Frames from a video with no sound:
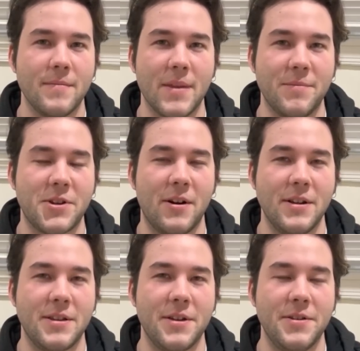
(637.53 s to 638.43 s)
I'm sorry
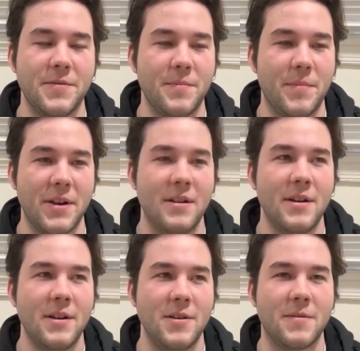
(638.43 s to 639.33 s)
to tell you, but
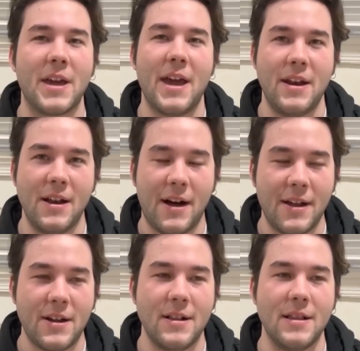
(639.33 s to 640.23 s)
you
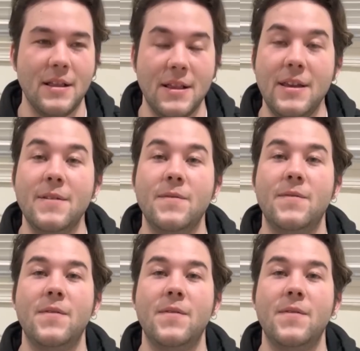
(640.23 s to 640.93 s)
cannot live